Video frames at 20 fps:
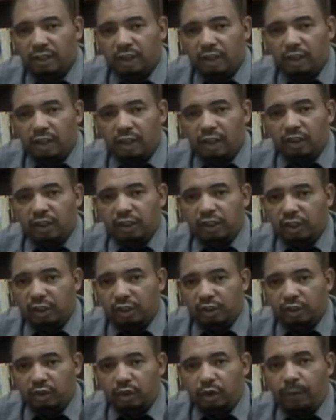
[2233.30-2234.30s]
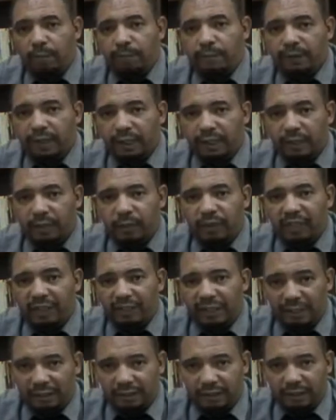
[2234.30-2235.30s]
on crops and the weather
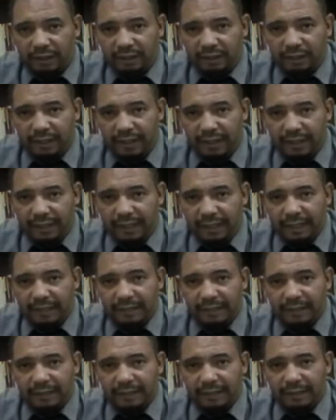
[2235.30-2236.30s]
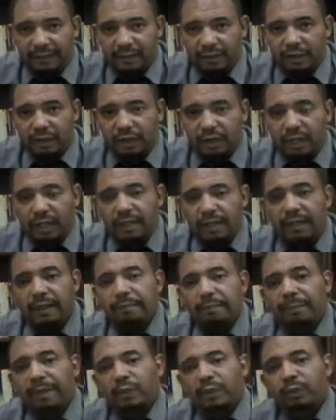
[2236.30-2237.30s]
and stuff like that. Okay,
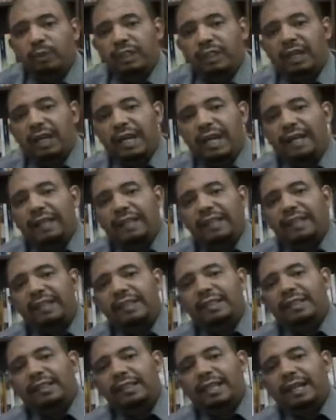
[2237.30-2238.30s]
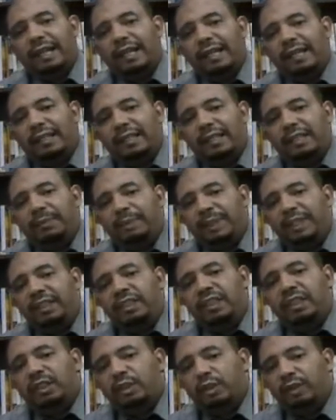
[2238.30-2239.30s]
but these
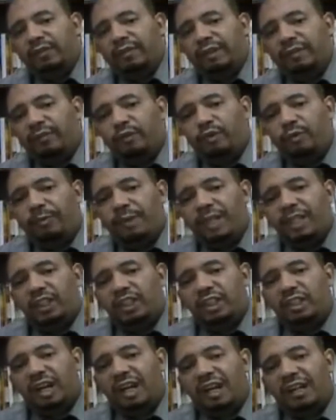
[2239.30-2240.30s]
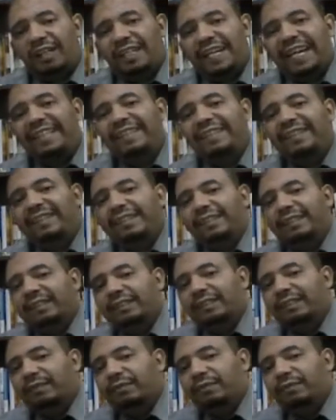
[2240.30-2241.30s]
pieces of information are
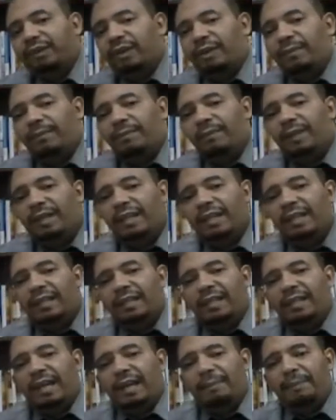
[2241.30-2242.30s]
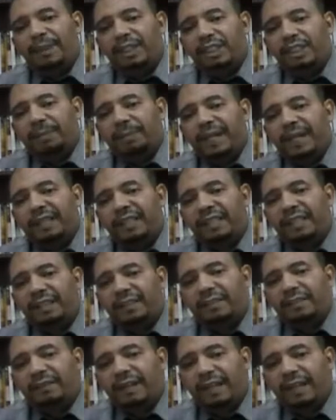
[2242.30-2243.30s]
rendered from the
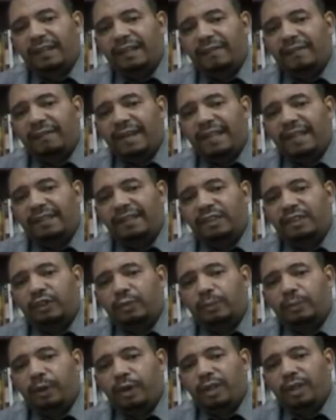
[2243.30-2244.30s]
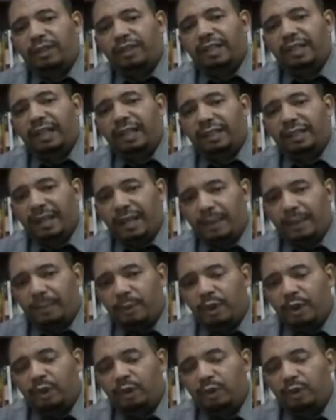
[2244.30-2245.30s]
perspective and the vantage point and the
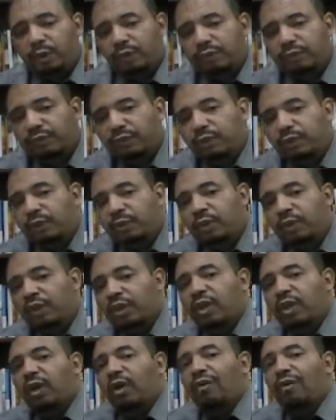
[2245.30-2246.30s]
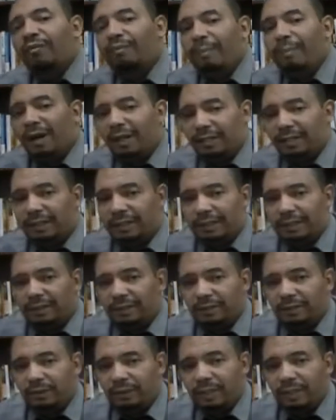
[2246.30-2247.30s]
point of view of Margaret.
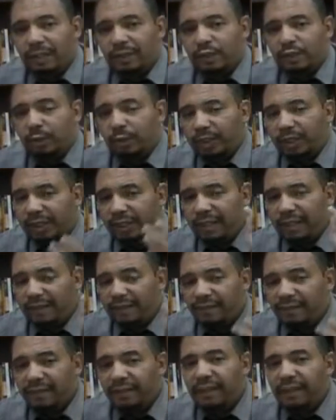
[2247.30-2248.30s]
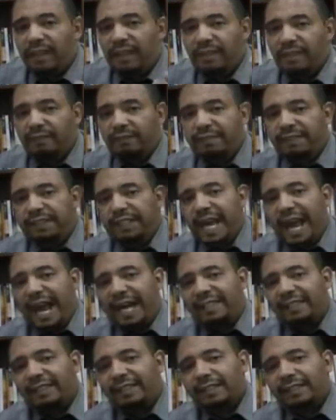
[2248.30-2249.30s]
Okay, so we're given free
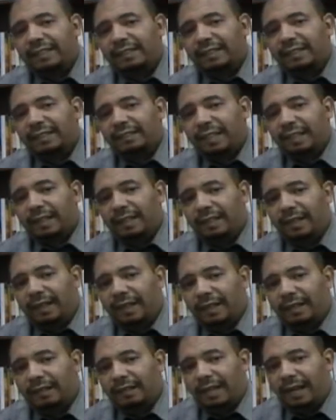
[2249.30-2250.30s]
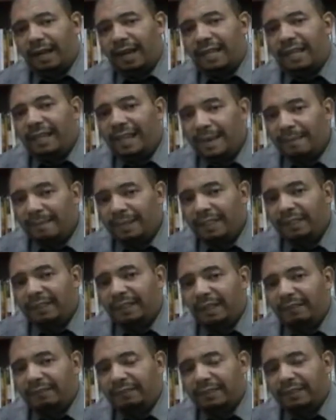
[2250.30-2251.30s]
access, unlimited
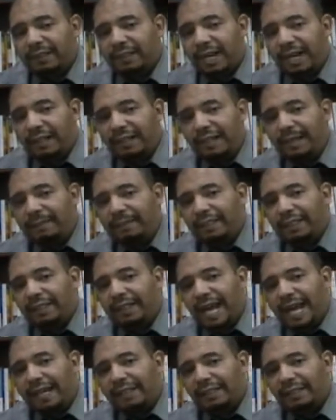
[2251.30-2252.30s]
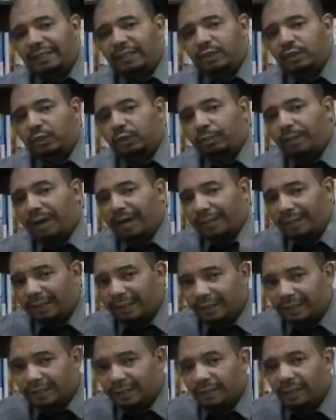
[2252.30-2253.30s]
access to
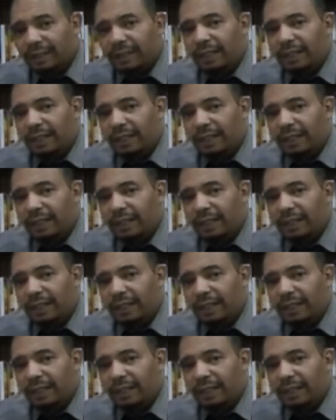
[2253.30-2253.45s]
Margaret's